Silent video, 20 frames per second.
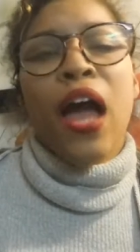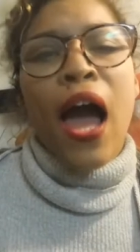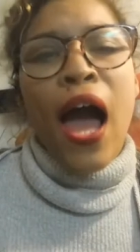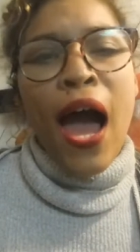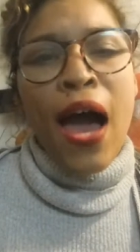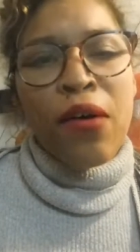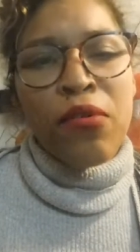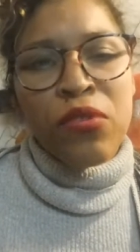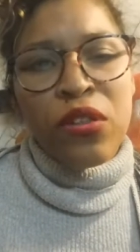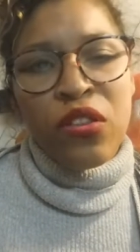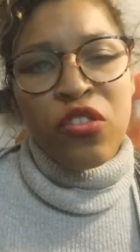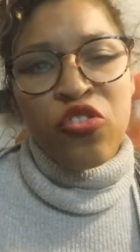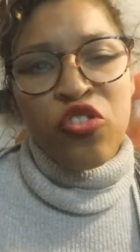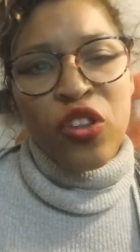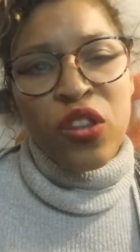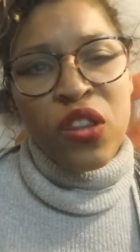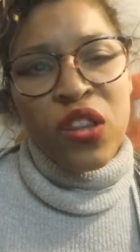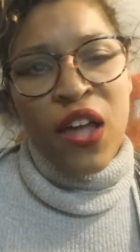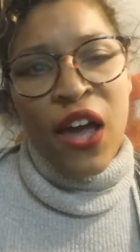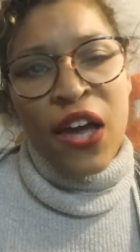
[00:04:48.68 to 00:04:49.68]
I was
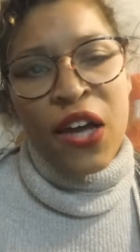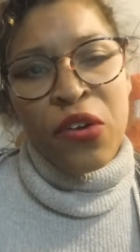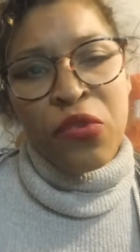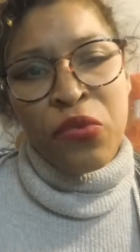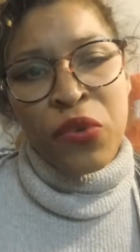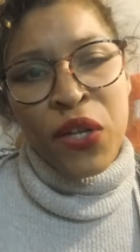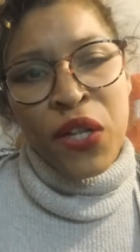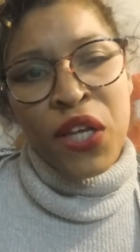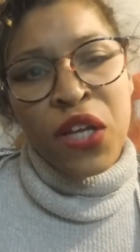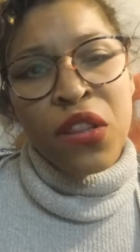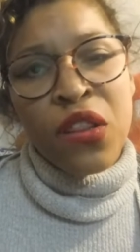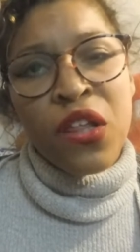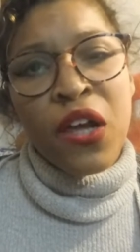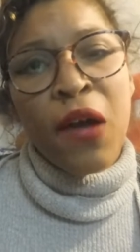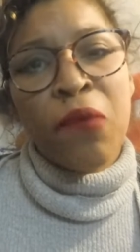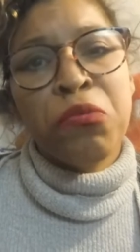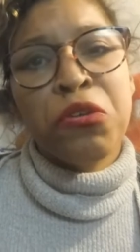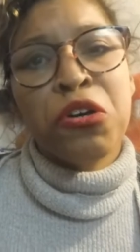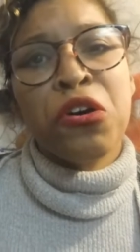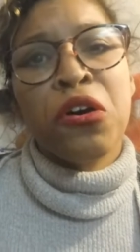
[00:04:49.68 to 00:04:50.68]
just like really
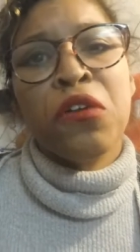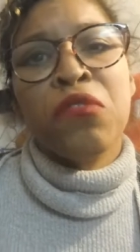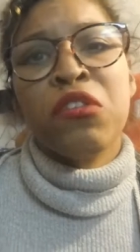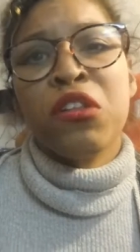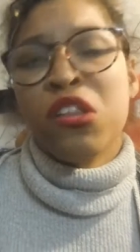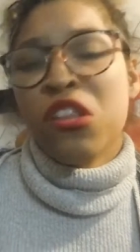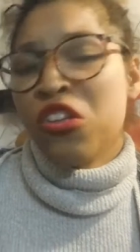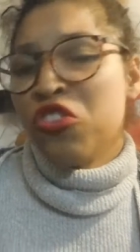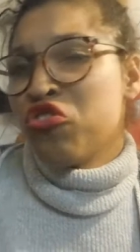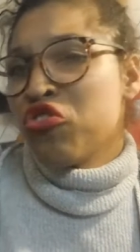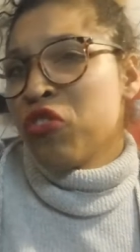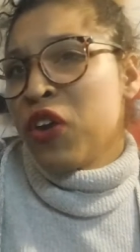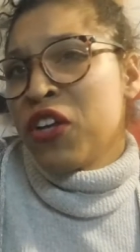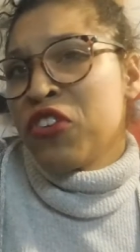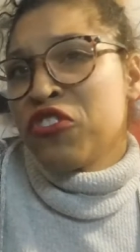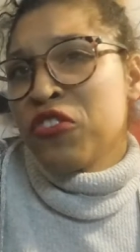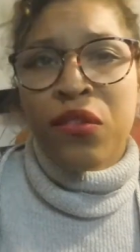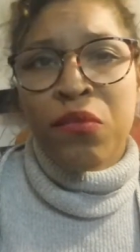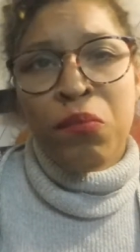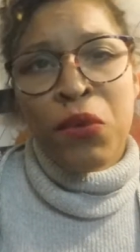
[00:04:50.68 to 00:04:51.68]
skeptical of the
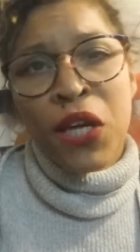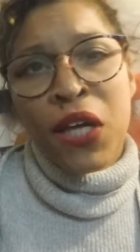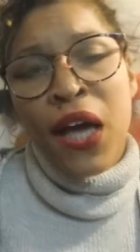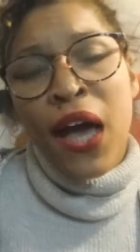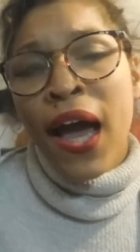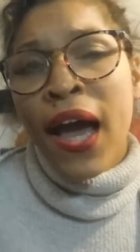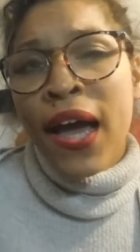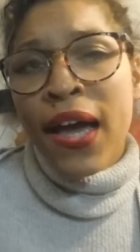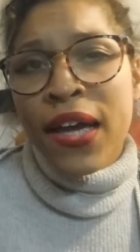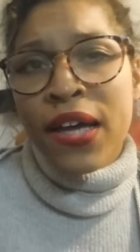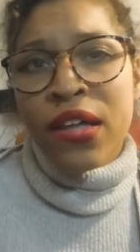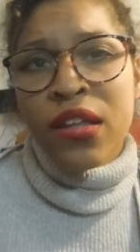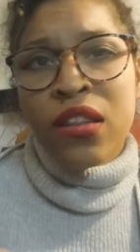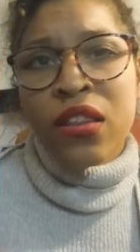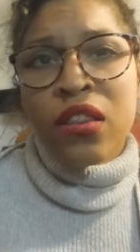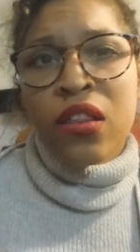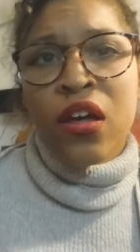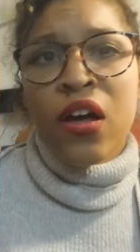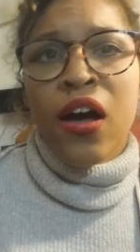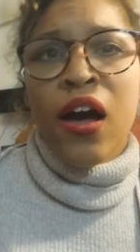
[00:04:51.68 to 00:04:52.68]
situation
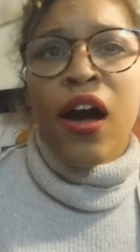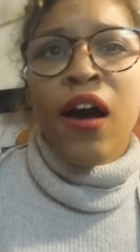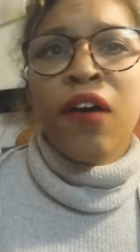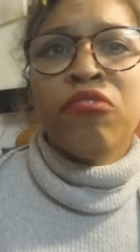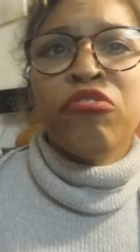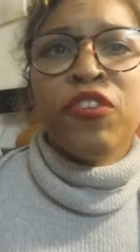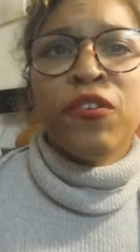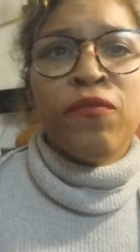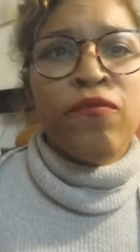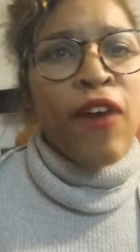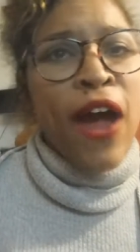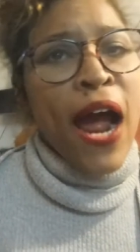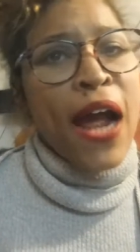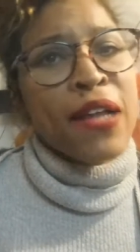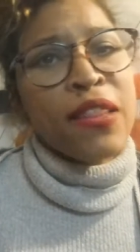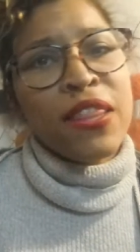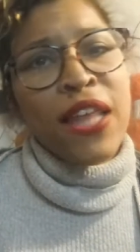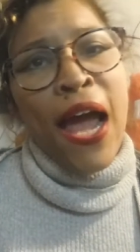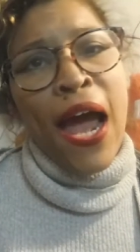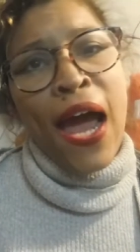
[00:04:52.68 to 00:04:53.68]
because of the
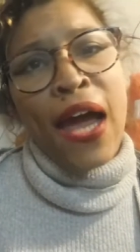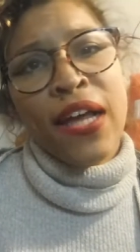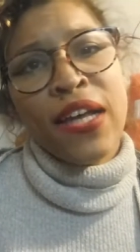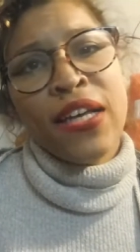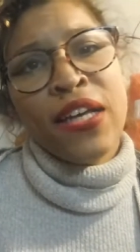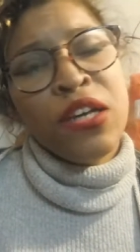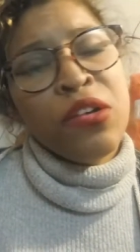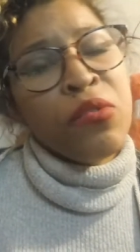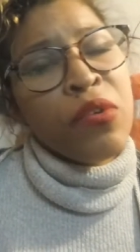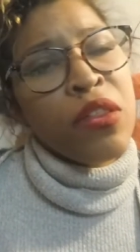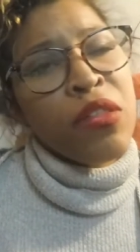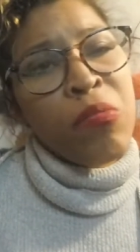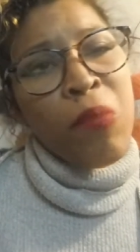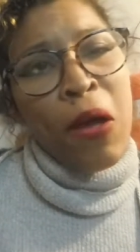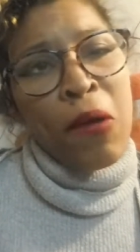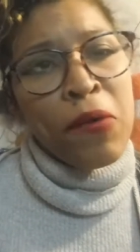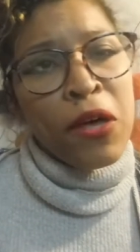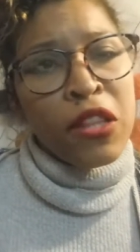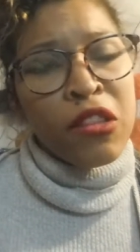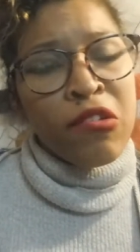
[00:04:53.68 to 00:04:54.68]
fact that he was
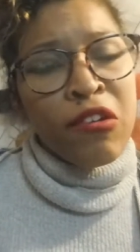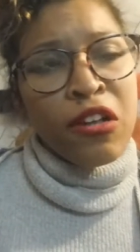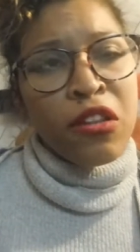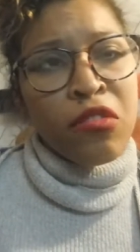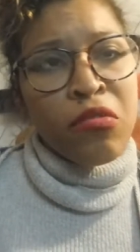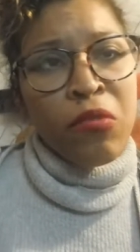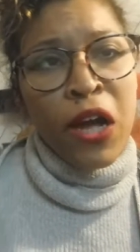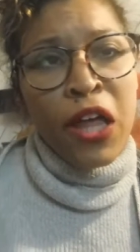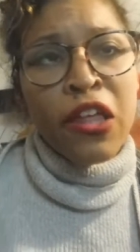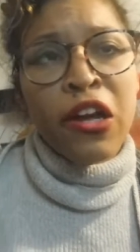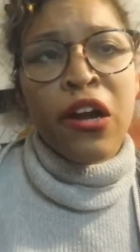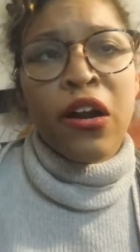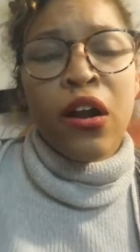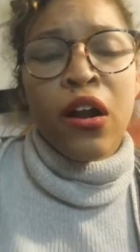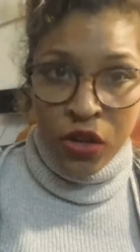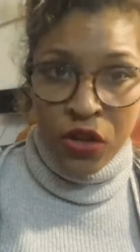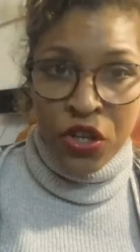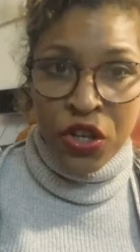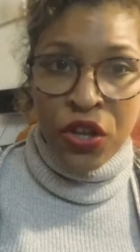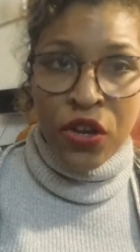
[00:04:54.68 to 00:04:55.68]
my best friend's brother.
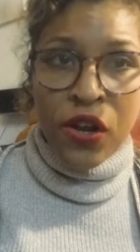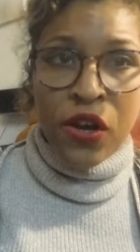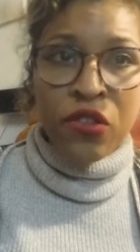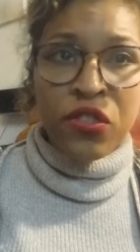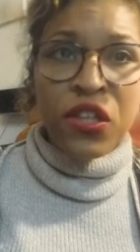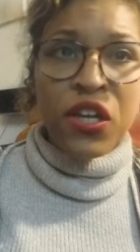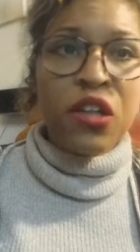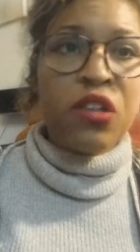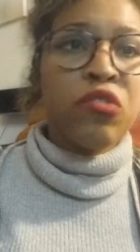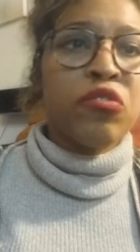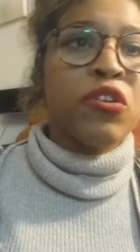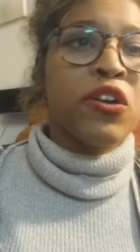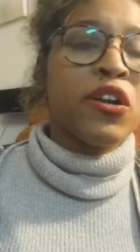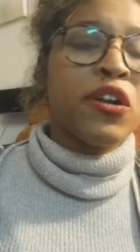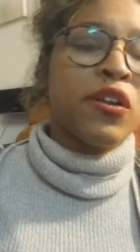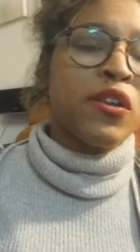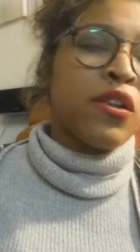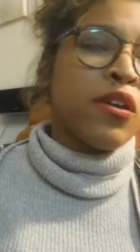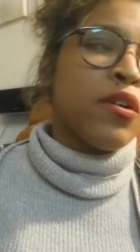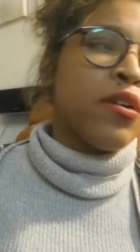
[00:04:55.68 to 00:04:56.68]
You know, things
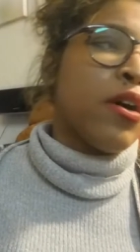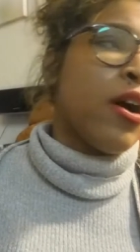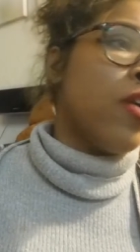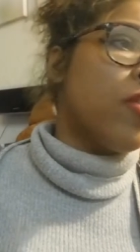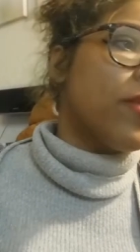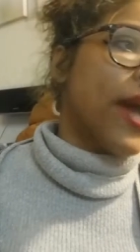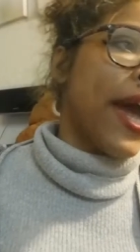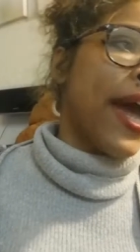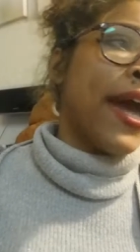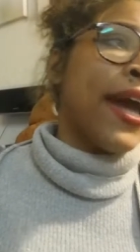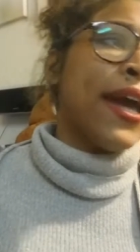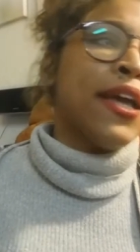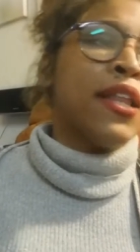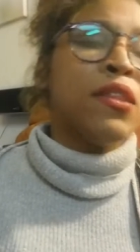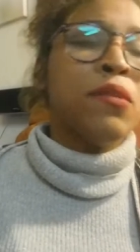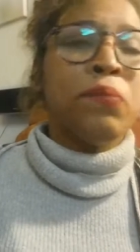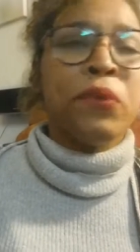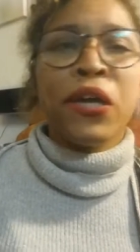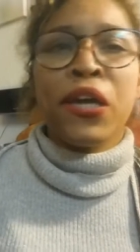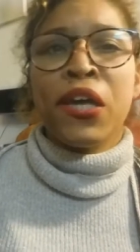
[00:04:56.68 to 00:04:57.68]
were okay in
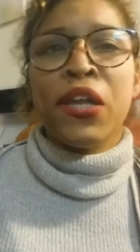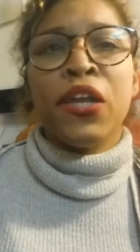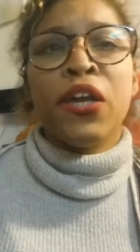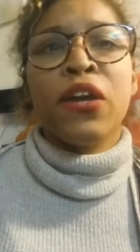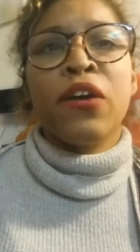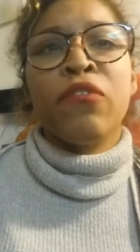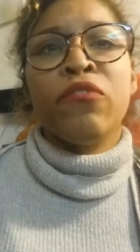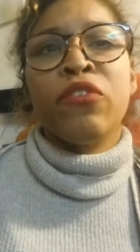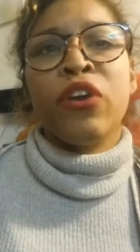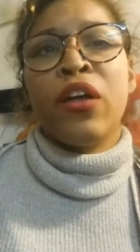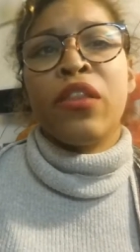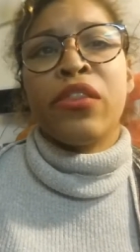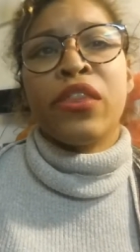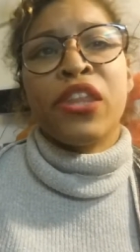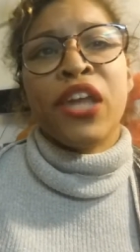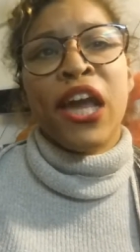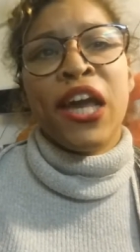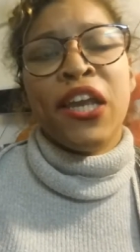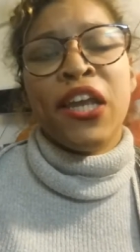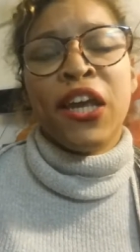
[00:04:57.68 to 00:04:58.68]
the beginning of us
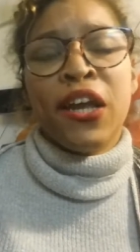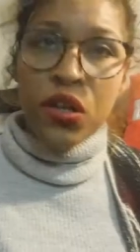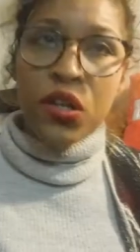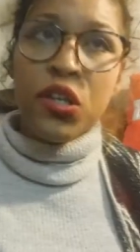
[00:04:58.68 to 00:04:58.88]
dating.